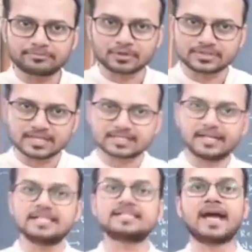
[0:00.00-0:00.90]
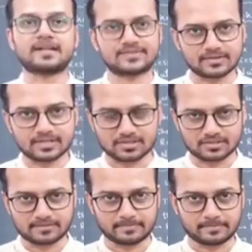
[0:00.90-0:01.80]
life process, it is
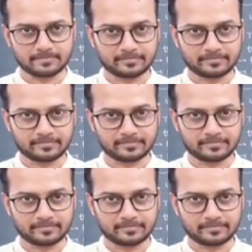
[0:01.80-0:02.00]
excretion.